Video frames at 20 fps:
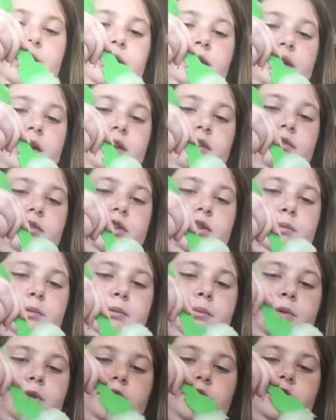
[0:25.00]
taking the end of the
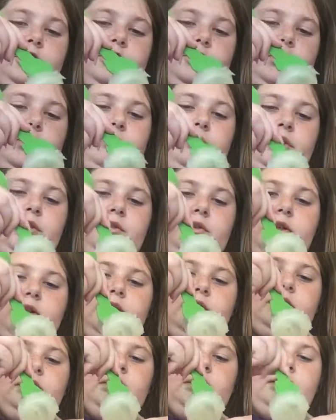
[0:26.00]
spoon, but you can use whatever you
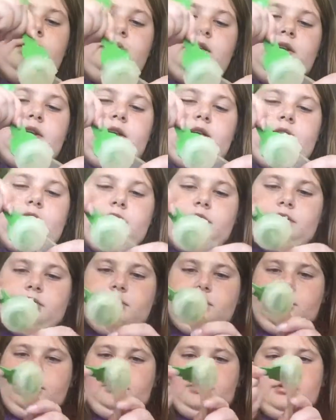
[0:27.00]
want, and
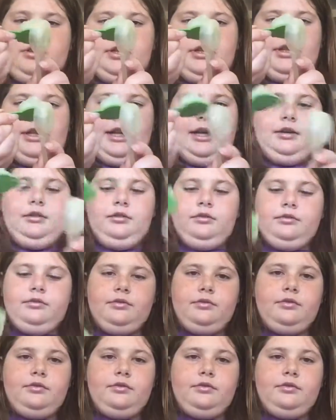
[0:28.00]
you get it out.